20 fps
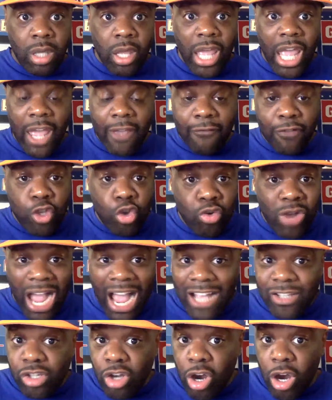If you
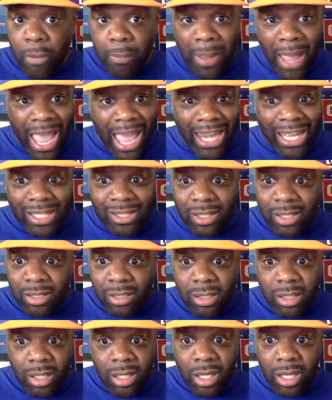guys aren't panicked
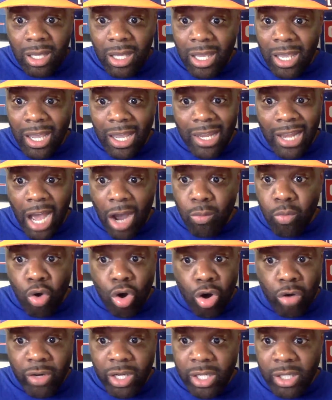and not
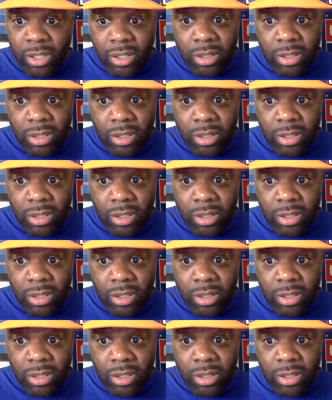worried,